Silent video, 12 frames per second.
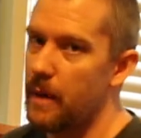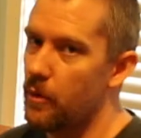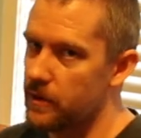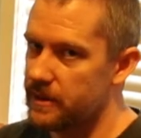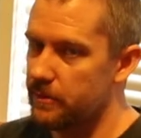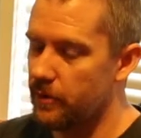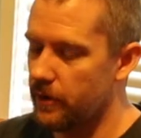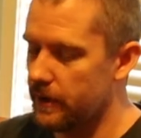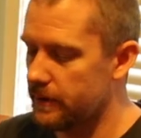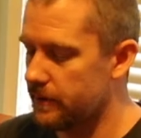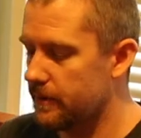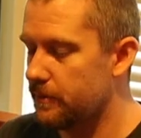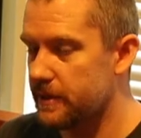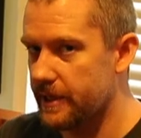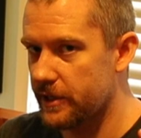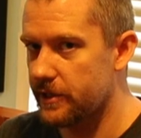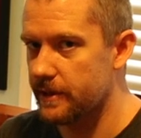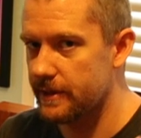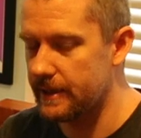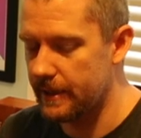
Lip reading: most important possessions,